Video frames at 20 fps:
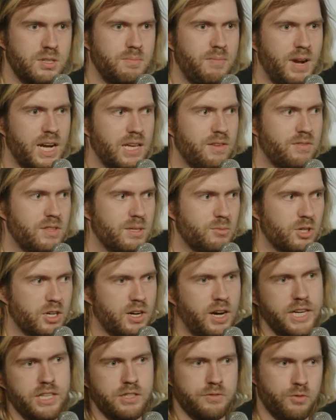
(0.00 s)
and many of them are
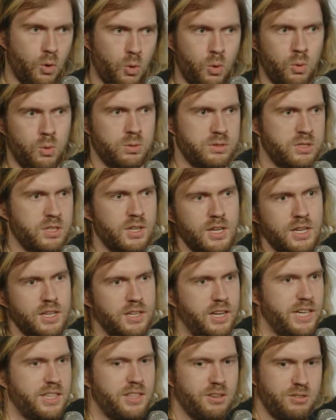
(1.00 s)
kind of old
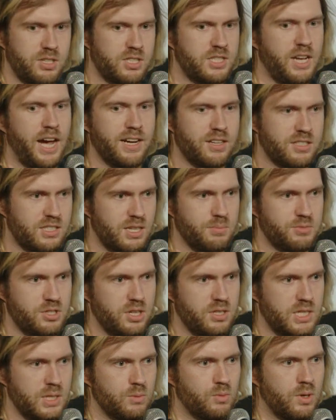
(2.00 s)
like they're designed
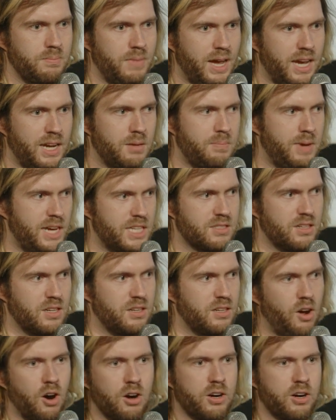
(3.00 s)
assumptions that were made based on